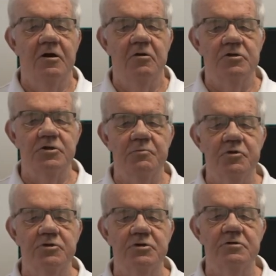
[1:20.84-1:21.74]

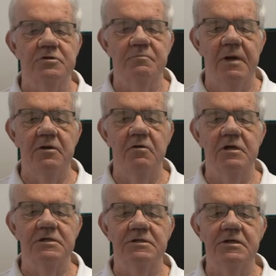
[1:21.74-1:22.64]
Contributions may not
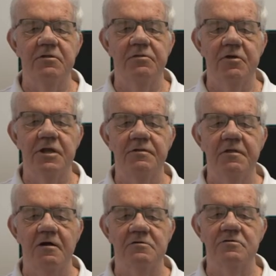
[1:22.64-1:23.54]
exceed
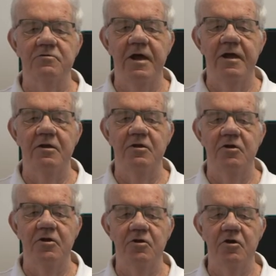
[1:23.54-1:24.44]
30,000 Rand in
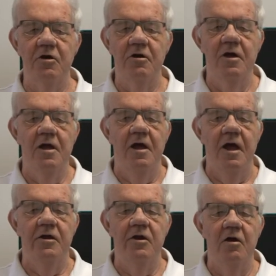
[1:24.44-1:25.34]
a year
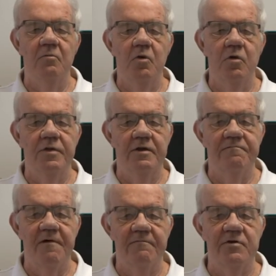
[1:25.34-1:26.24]
and no more than
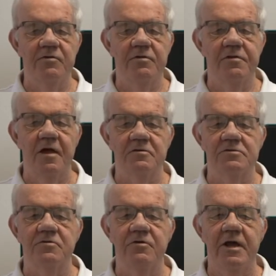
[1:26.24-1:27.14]

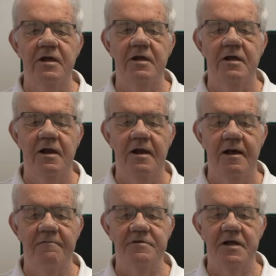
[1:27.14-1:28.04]
500,000 Rand in a
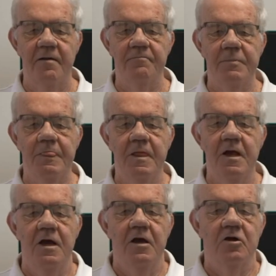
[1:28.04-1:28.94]
lifetime.
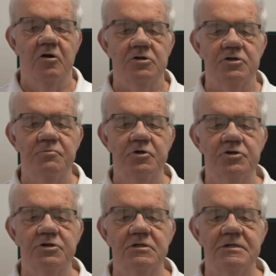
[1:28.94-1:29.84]

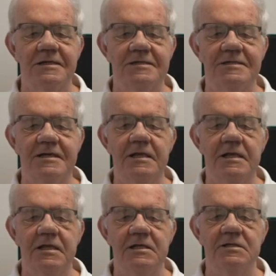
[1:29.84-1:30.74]
Contributions
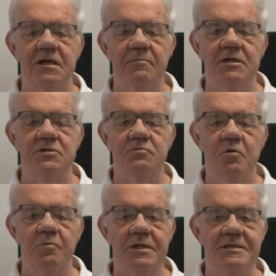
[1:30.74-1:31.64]
exceeding these limits
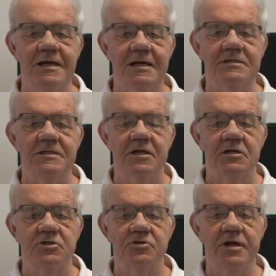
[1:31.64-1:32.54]
will be taxed at
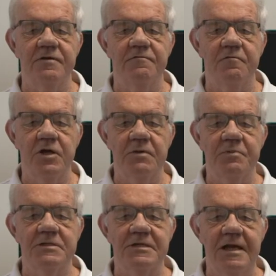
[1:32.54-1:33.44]
a straight
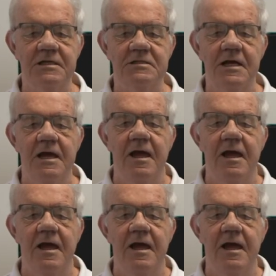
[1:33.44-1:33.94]
40%,